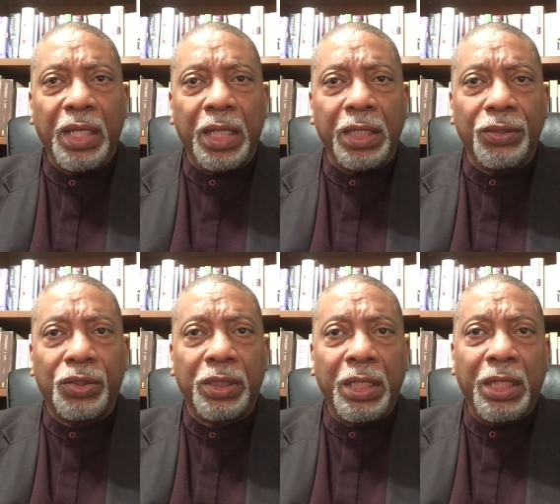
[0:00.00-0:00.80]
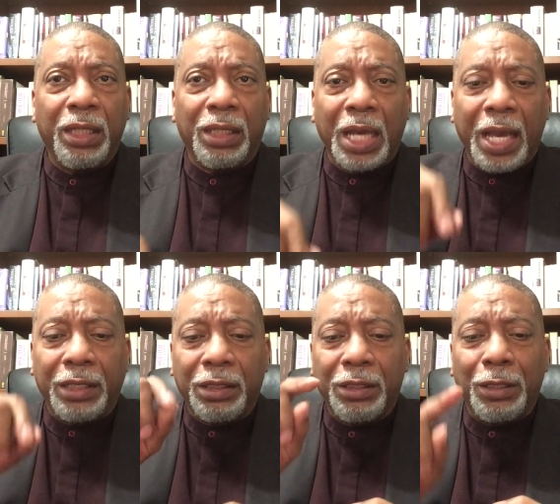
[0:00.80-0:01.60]
is
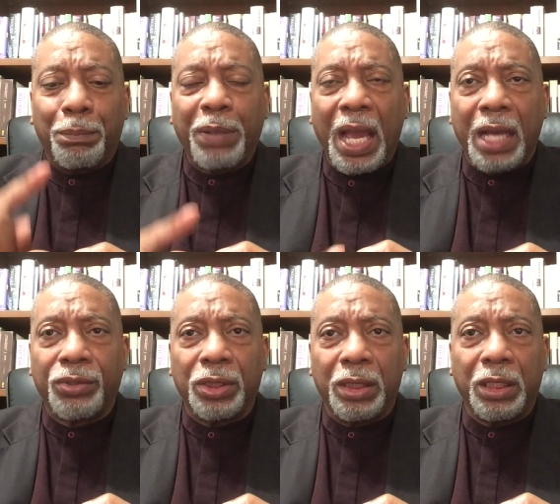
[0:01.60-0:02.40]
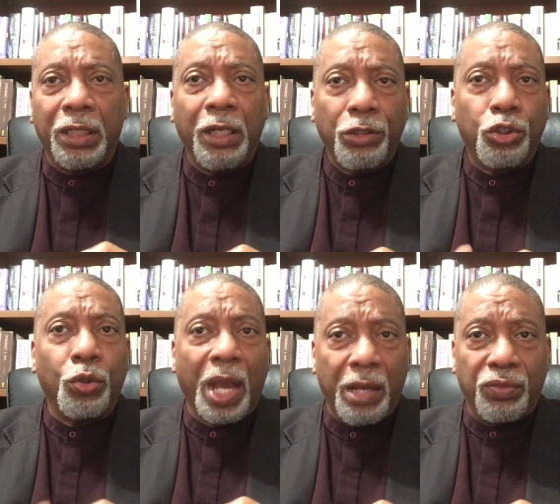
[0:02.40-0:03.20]
that capacity
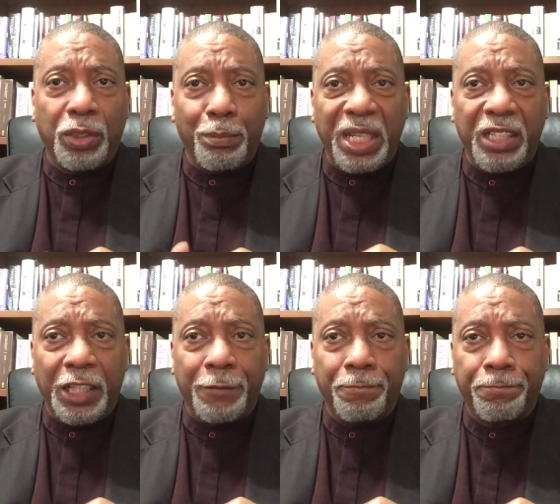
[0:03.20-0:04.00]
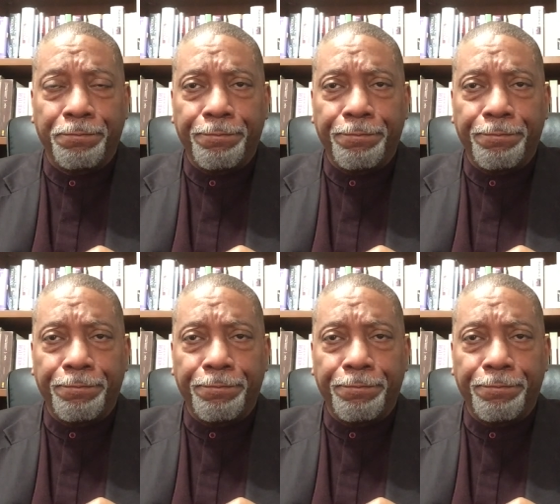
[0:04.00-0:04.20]
to have dominion.